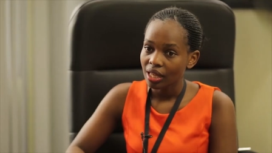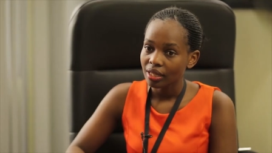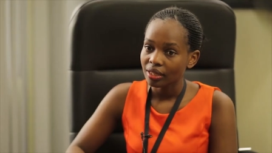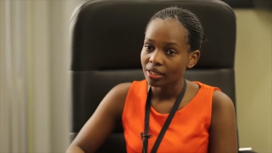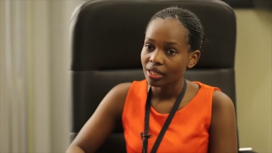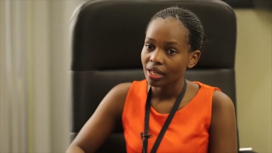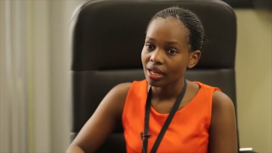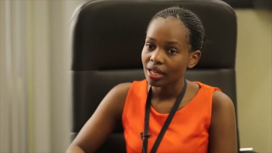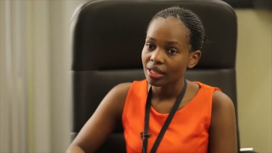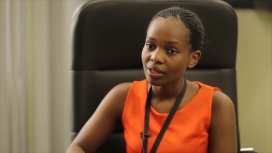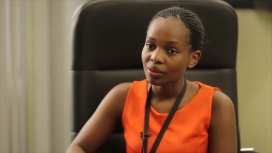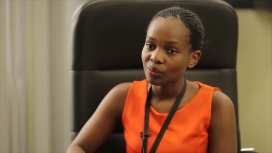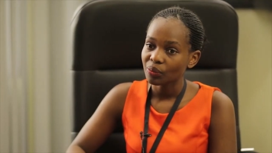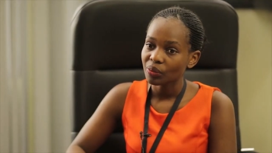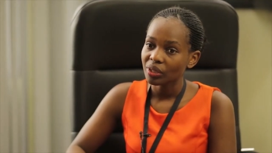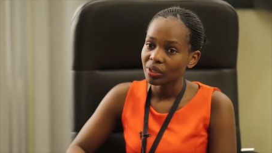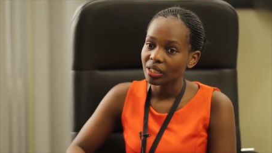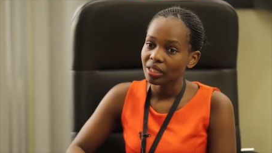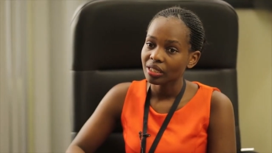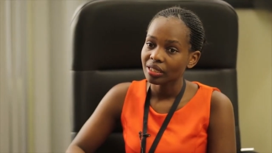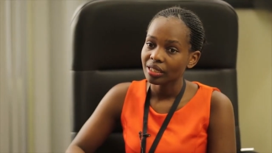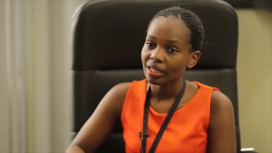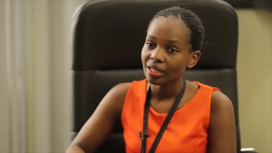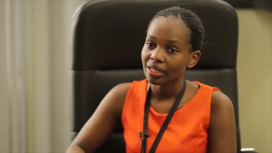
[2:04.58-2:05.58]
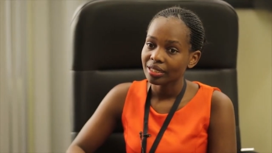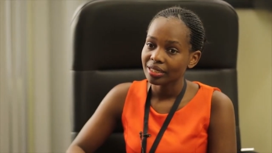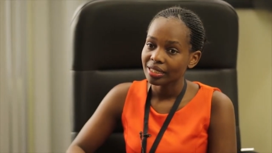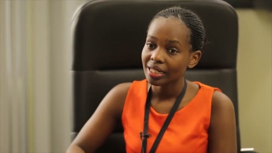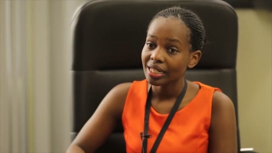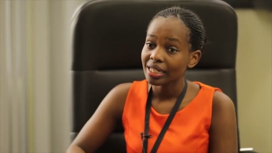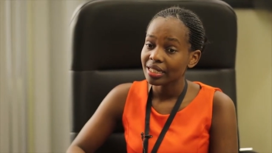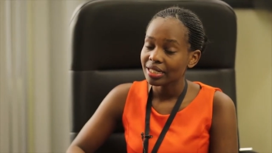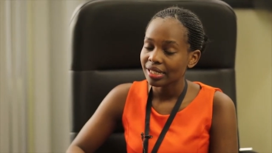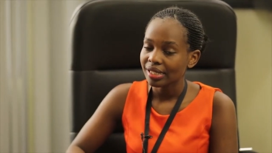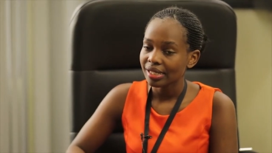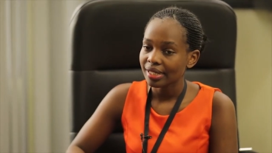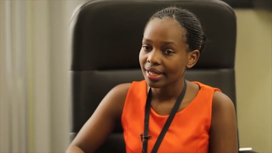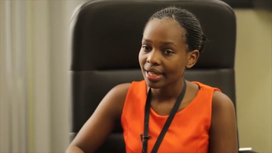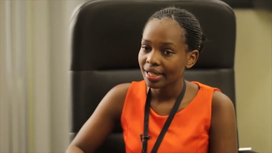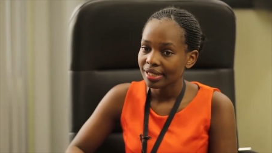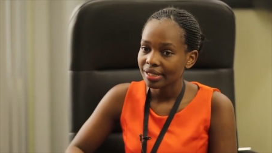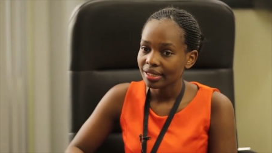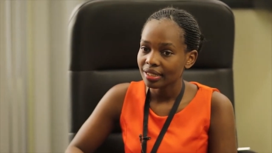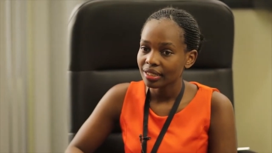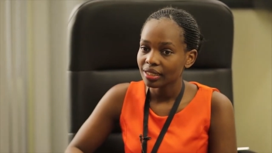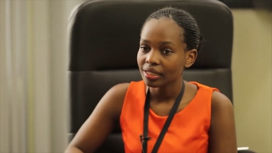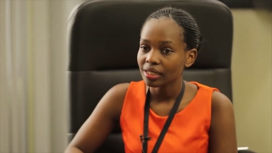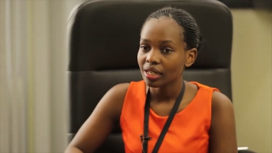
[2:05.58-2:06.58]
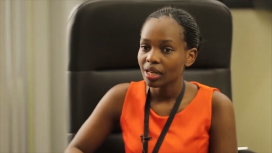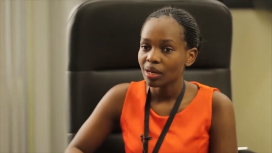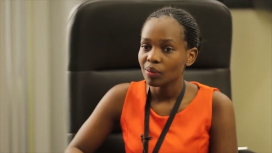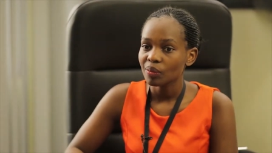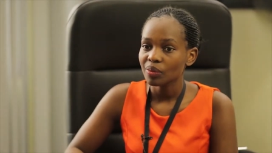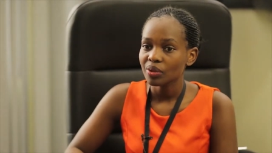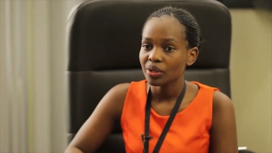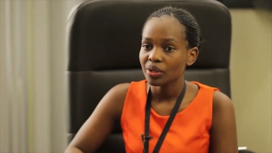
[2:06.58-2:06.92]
the other being the Data Science Club